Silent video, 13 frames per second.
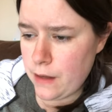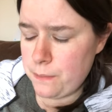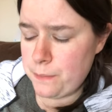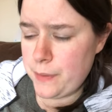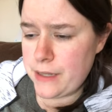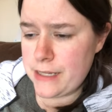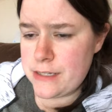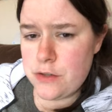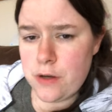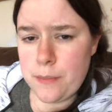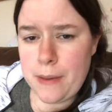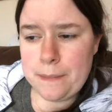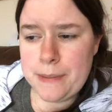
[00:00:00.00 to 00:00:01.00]
But let's
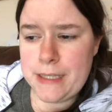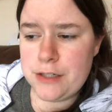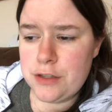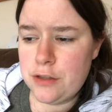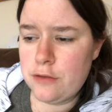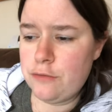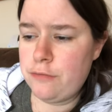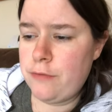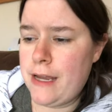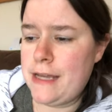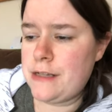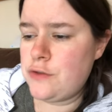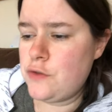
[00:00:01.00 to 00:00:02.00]
talk about Peter the
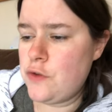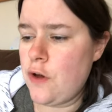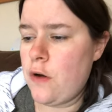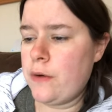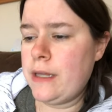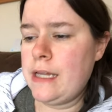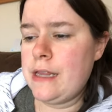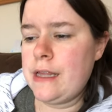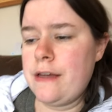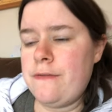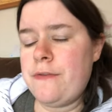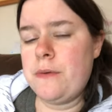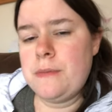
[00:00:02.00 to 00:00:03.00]
Great. So he
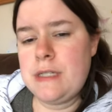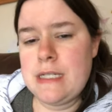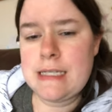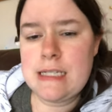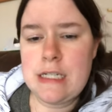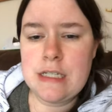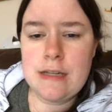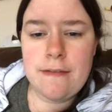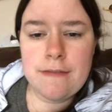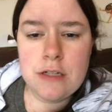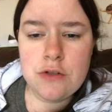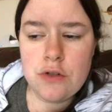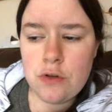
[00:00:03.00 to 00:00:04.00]
lived from
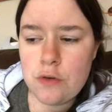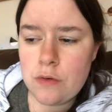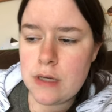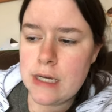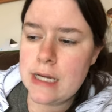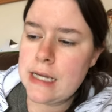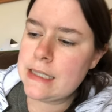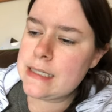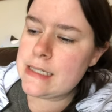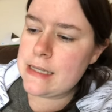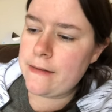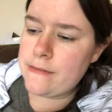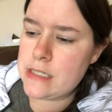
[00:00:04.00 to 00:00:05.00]
1672 to
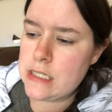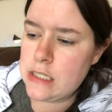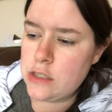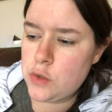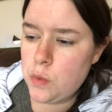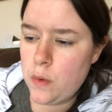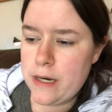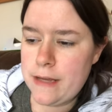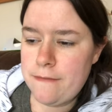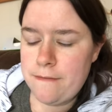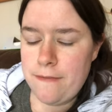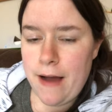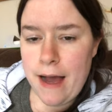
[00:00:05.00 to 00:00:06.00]

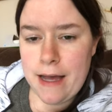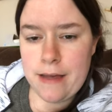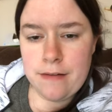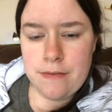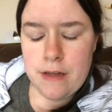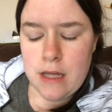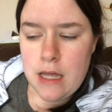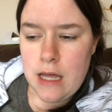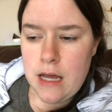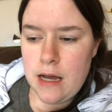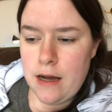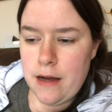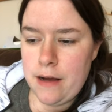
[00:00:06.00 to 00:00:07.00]
1725.
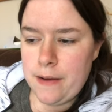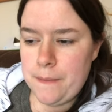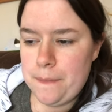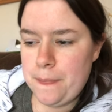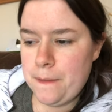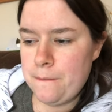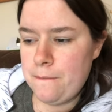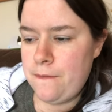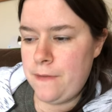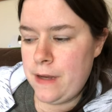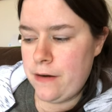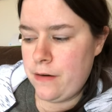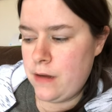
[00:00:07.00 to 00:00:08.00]
Um,
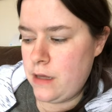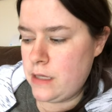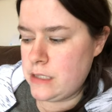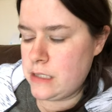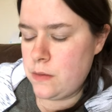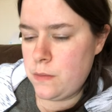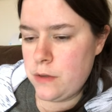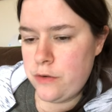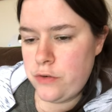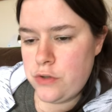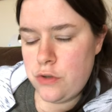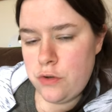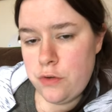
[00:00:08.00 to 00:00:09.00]
very similar
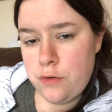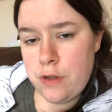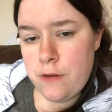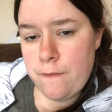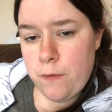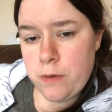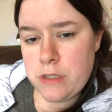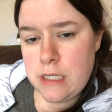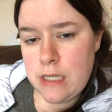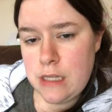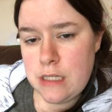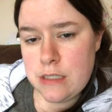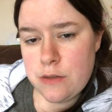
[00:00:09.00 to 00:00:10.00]
to Louis
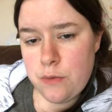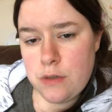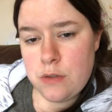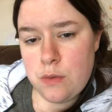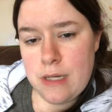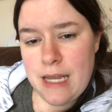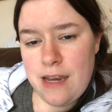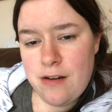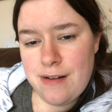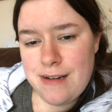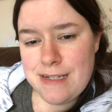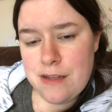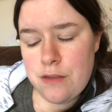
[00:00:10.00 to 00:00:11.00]
XIV, he's going to
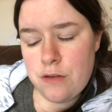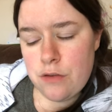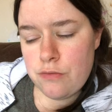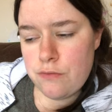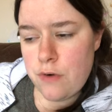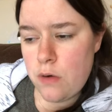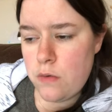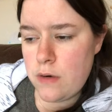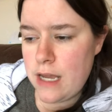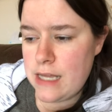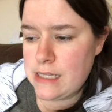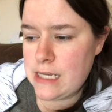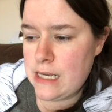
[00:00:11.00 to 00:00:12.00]
inherit the throne
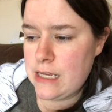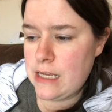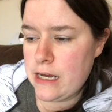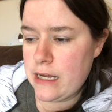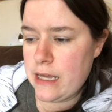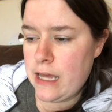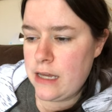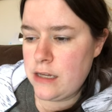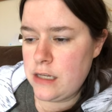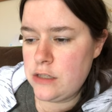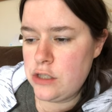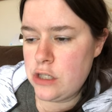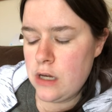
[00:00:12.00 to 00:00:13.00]
at a young
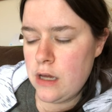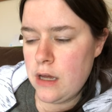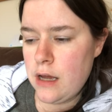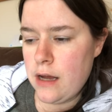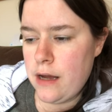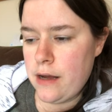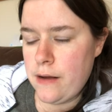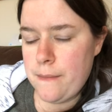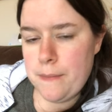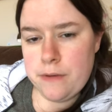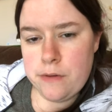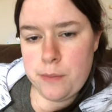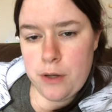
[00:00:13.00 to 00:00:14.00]
age um,
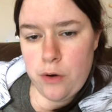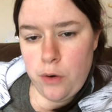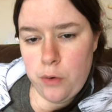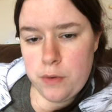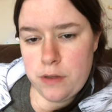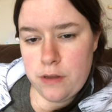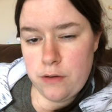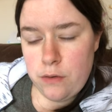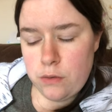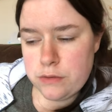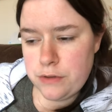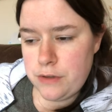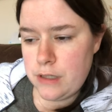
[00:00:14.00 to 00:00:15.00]
a little bit older,
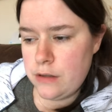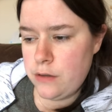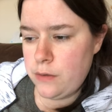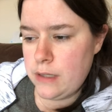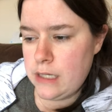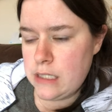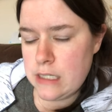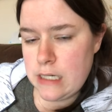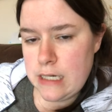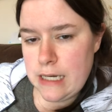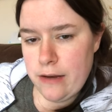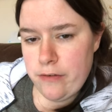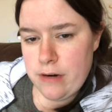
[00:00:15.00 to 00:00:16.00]
older than Louis. He's going to
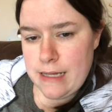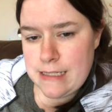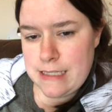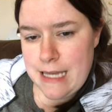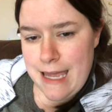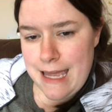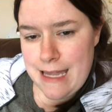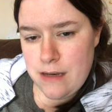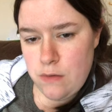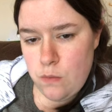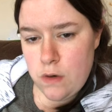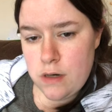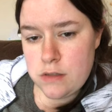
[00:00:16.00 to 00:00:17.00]
inherit at
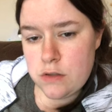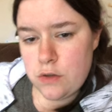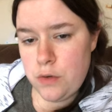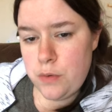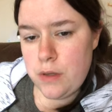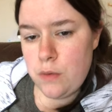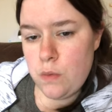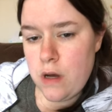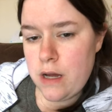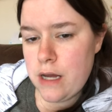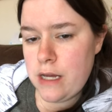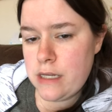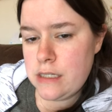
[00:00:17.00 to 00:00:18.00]
10, whereas Louis
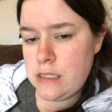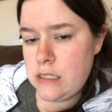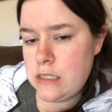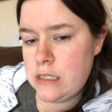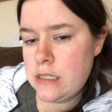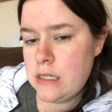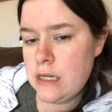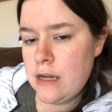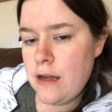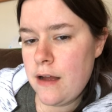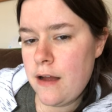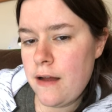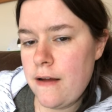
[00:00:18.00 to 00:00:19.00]
was
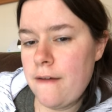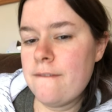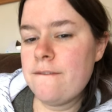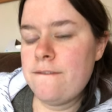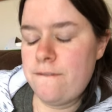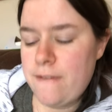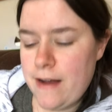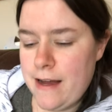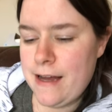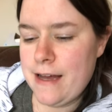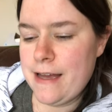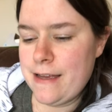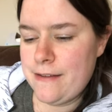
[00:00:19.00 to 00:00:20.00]

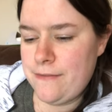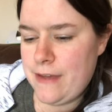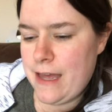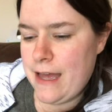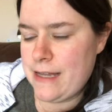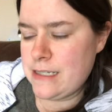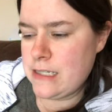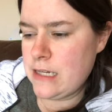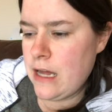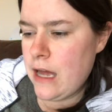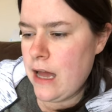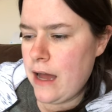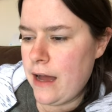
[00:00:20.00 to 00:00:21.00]
5, yes.
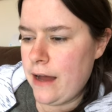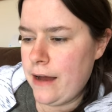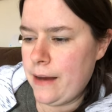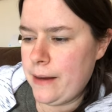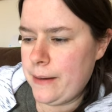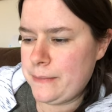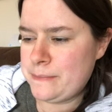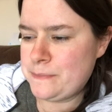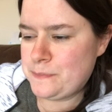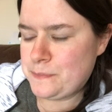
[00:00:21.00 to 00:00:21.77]
Um,